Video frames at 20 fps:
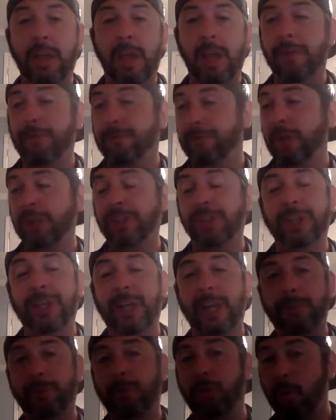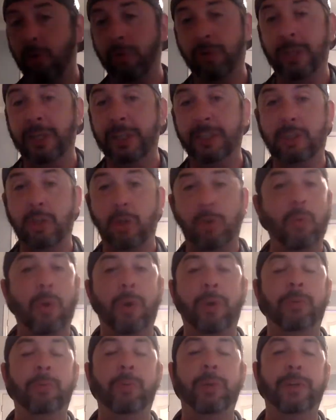if rushing game correlates so
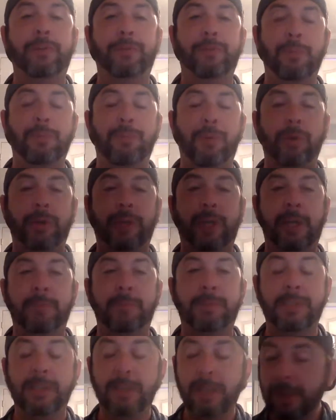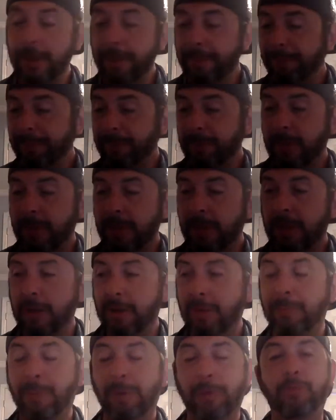well to winning football games.
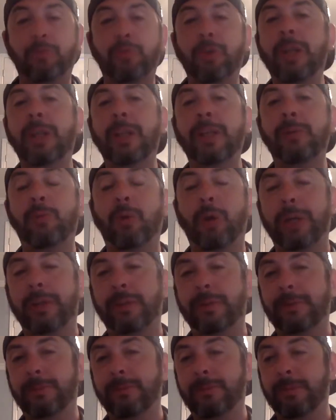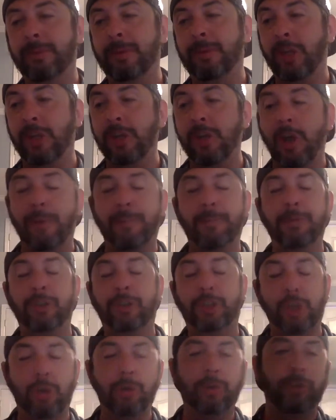But really what the numbers
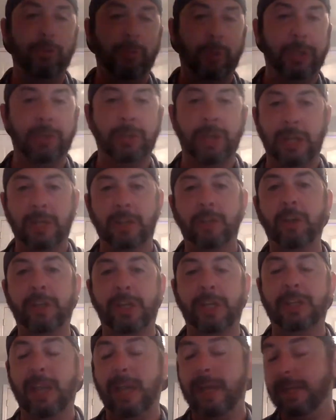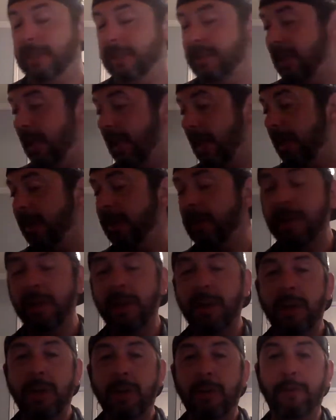show you when you kind of look at that is that
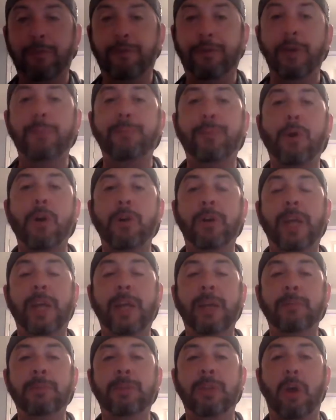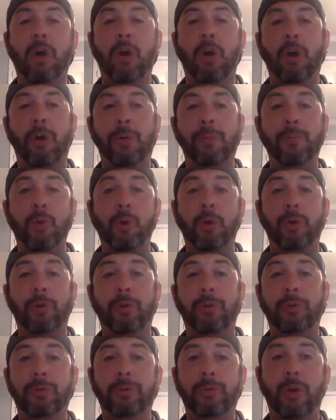football games are
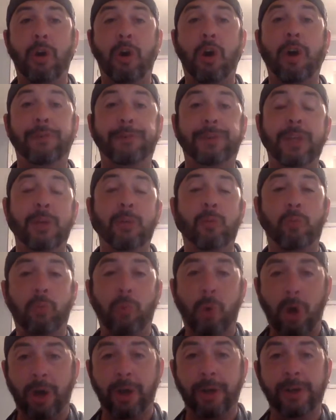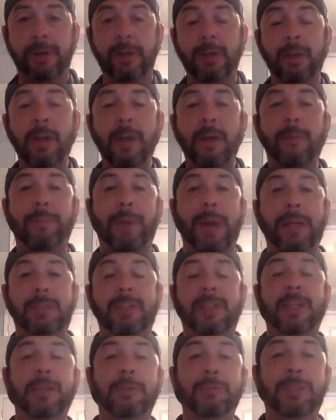more often won by
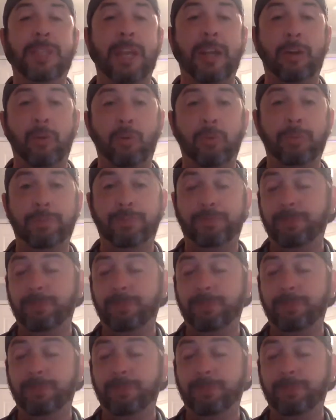teams that are,